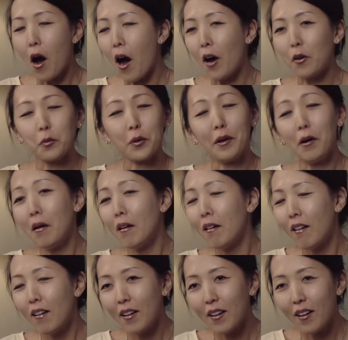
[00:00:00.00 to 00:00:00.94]
unreal
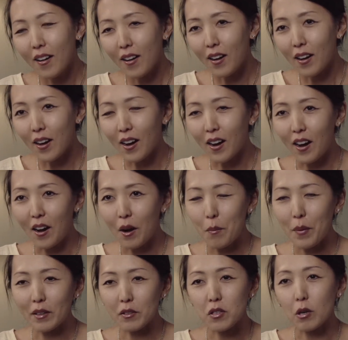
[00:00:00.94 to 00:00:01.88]

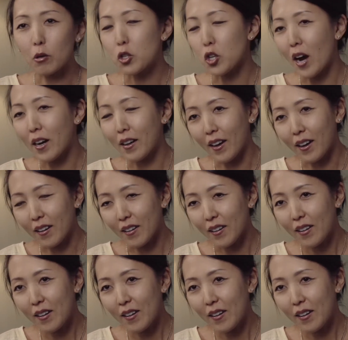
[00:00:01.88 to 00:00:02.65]
and so shocking.